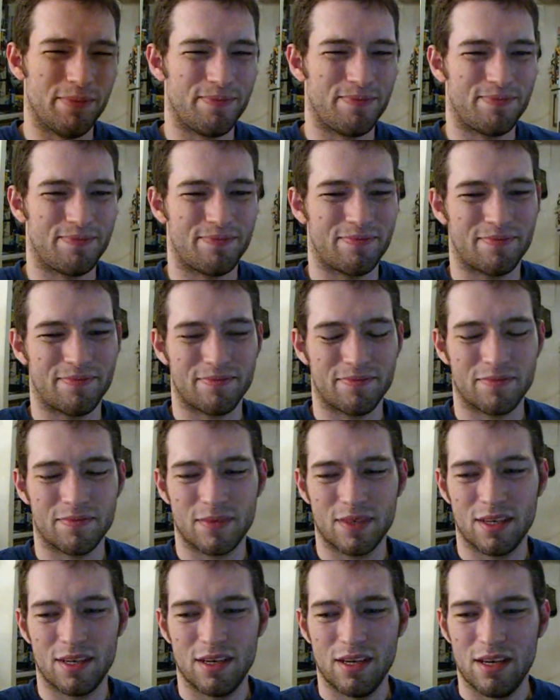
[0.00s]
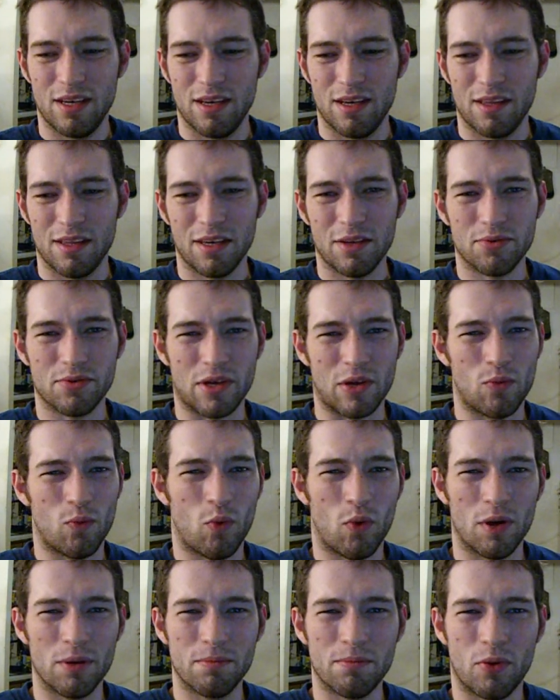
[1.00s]
I think it was like
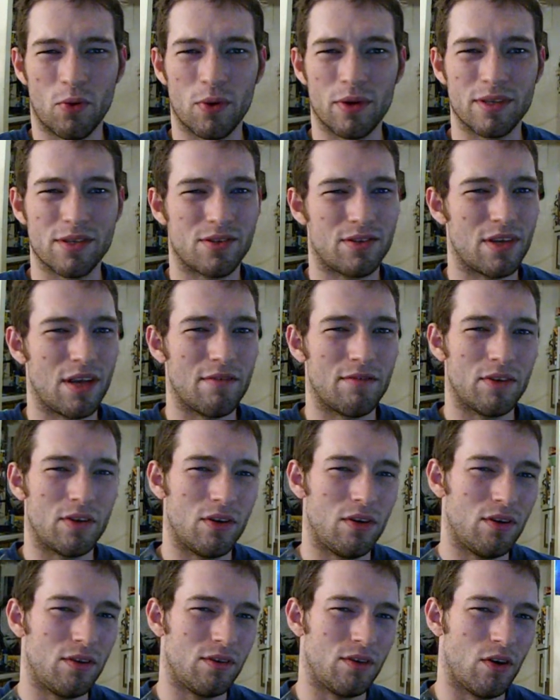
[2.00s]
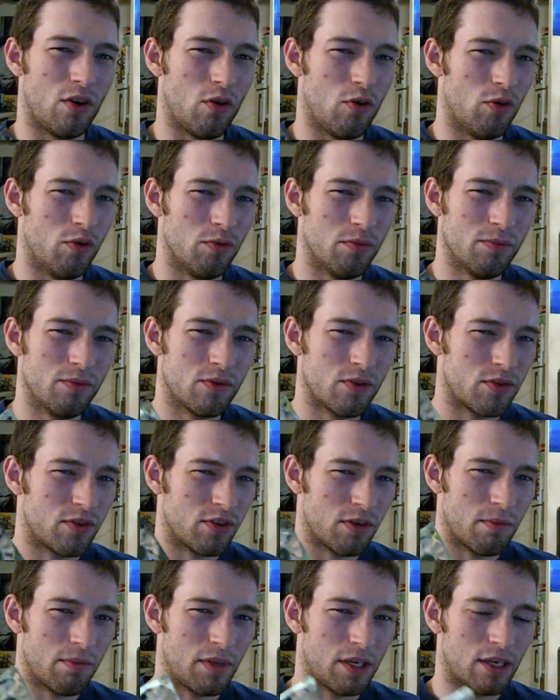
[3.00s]
1.7 ohms or
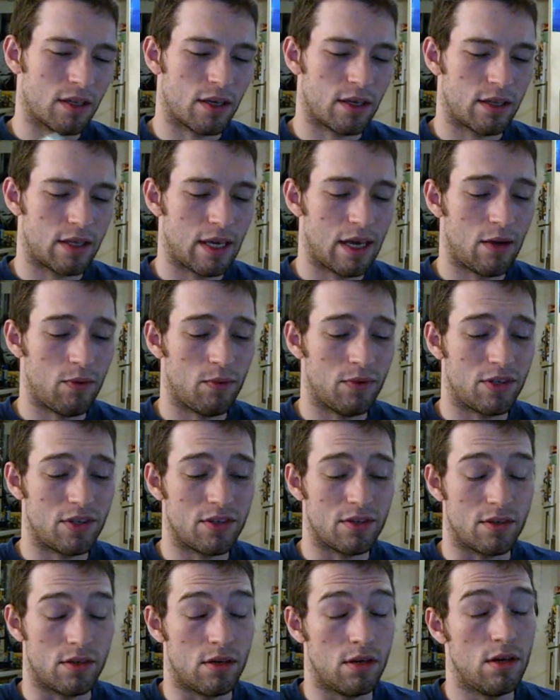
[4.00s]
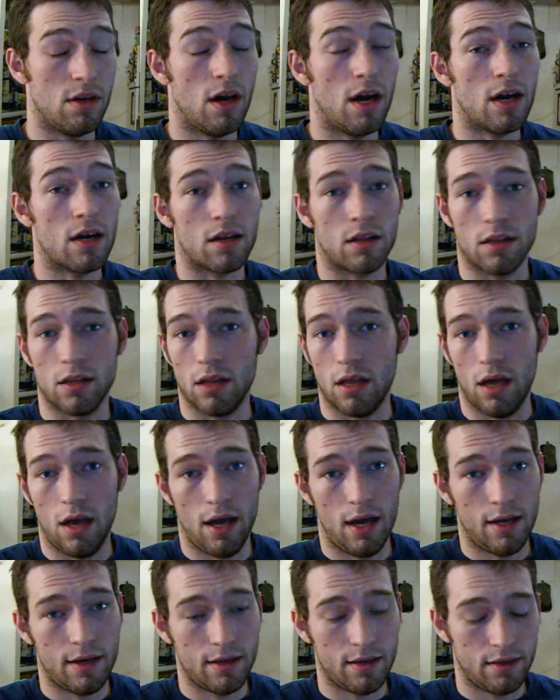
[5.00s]
something like that, which is not a
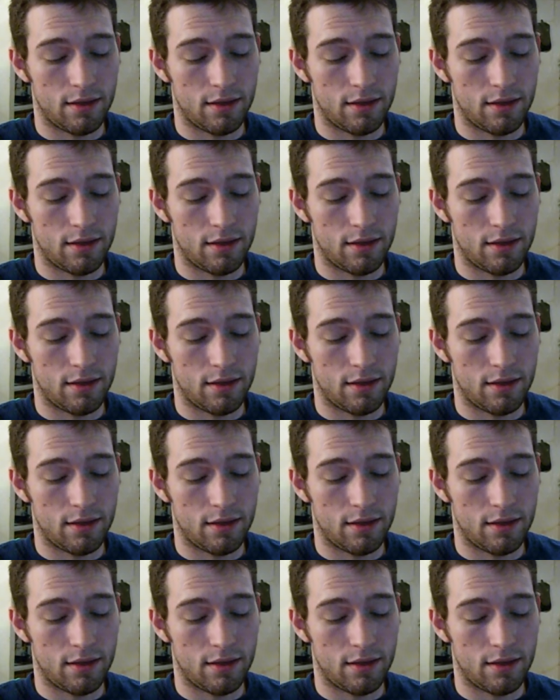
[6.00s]
lot.